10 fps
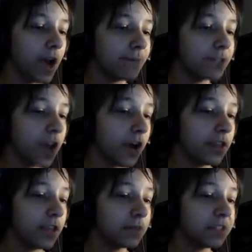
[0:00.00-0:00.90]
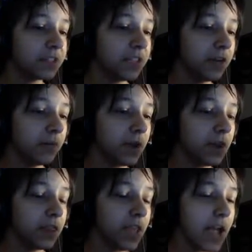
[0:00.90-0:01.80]
I'm sorry, that was needed.
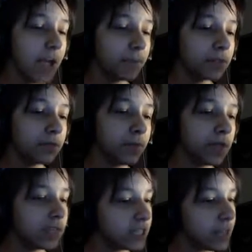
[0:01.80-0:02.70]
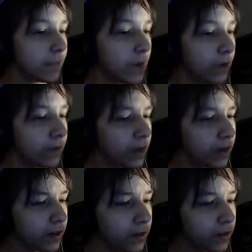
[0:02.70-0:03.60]
What in the apps? Wait, is that pot
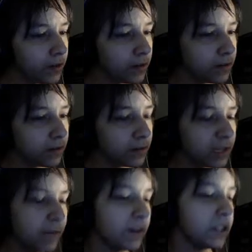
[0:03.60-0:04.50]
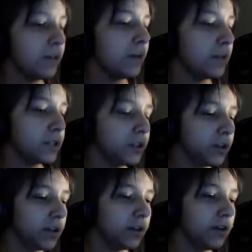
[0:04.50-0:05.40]
red? I fear somebody was
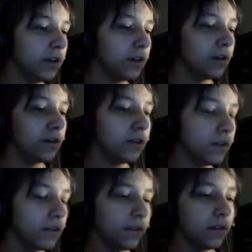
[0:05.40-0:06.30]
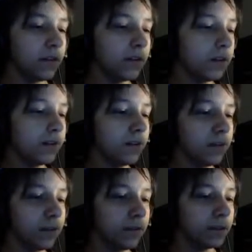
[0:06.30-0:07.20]
cooking here.
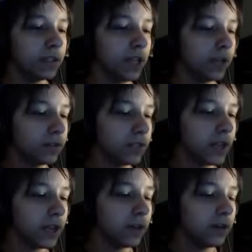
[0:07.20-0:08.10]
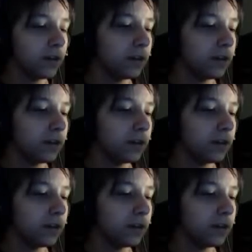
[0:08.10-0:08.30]
What the hell is that?